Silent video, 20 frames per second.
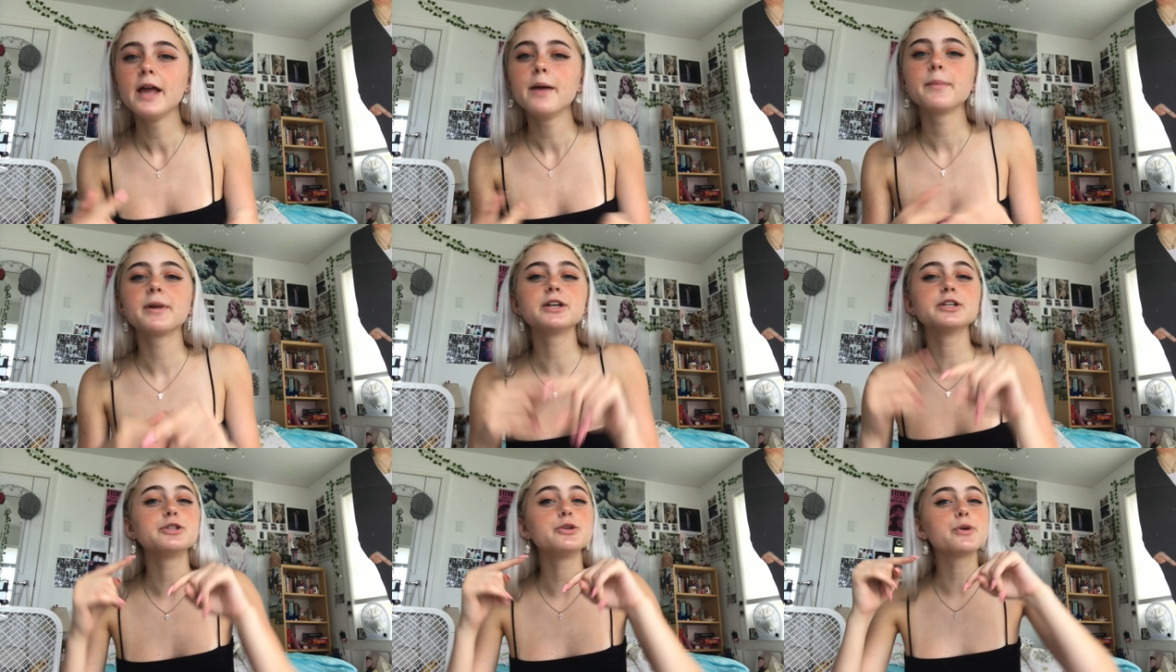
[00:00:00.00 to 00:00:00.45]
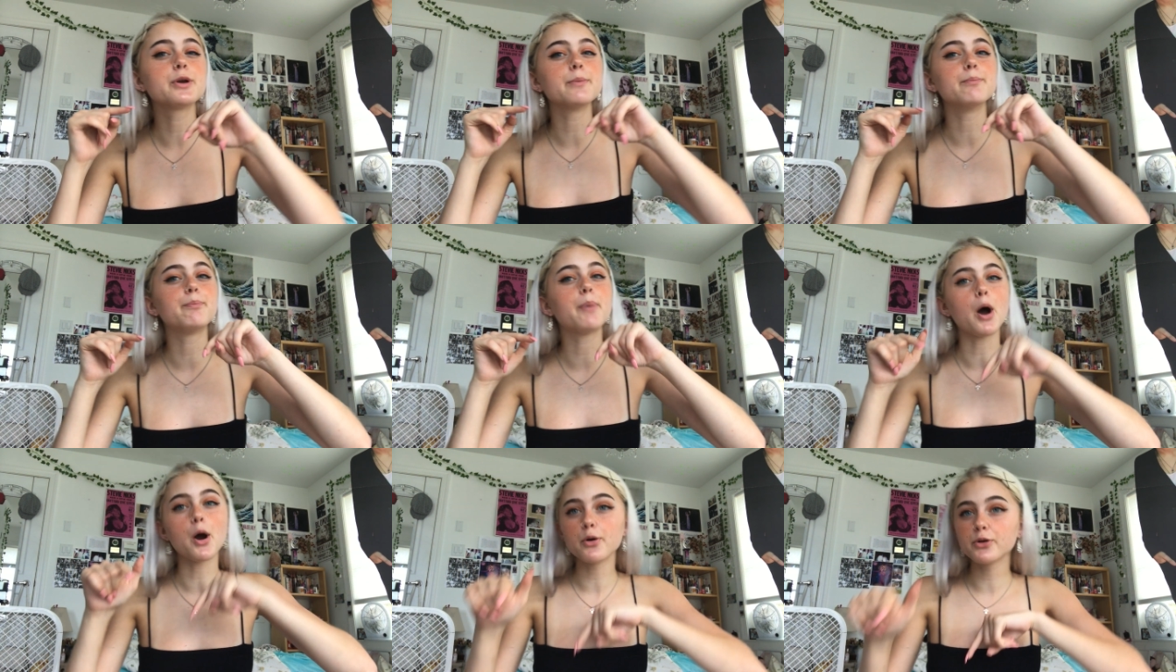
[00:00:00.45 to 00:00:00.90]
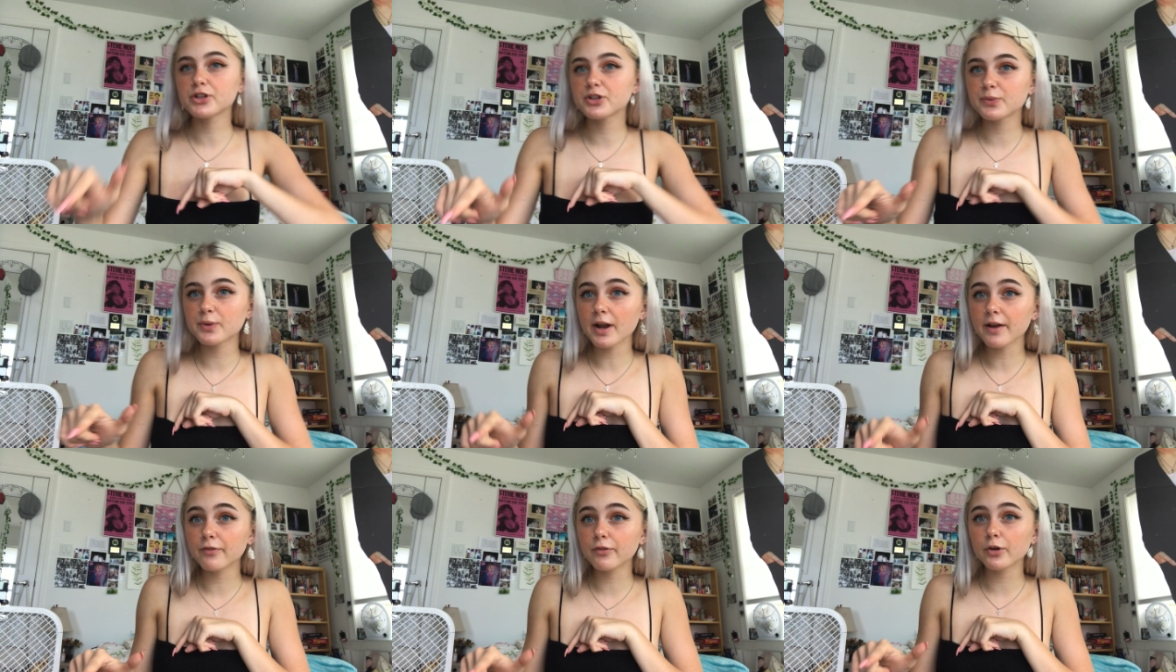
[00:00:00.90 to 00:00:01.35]
because you can
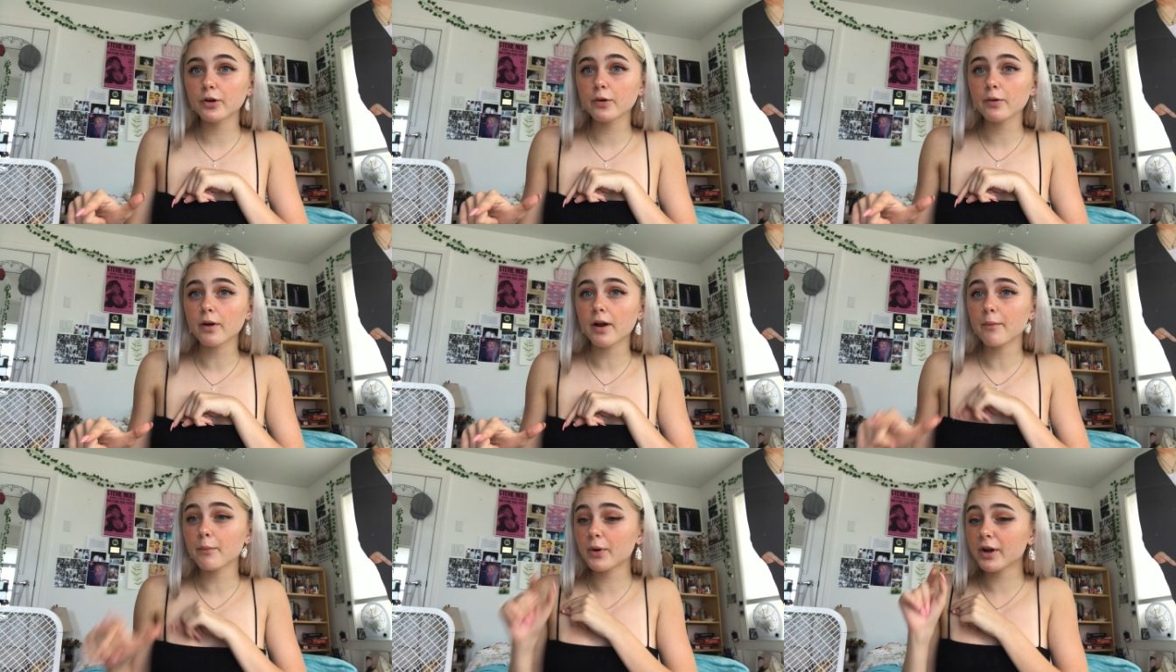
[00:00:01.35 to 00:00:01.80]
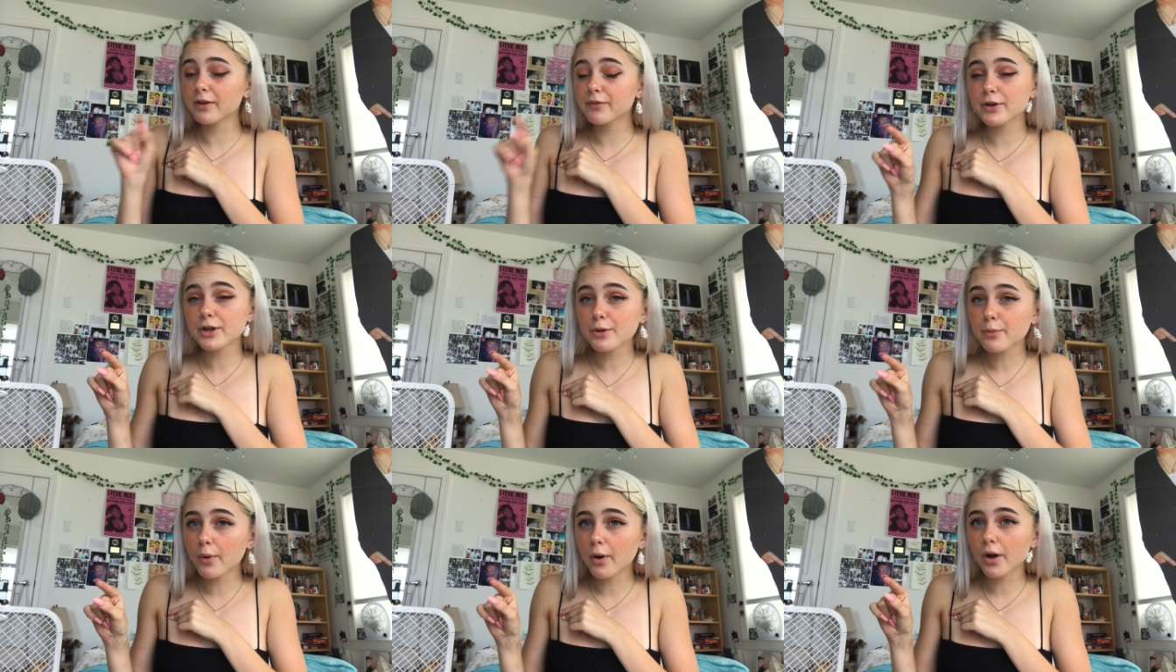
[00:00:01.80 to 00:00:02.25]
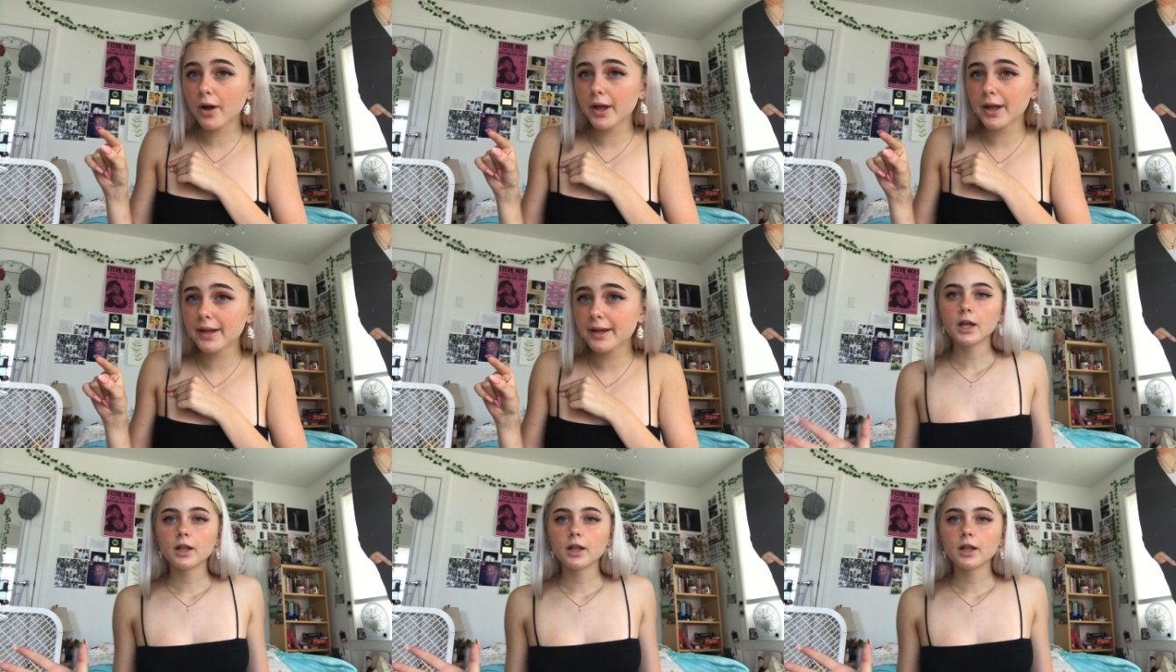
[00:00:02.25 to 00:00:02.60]
post whatever you want.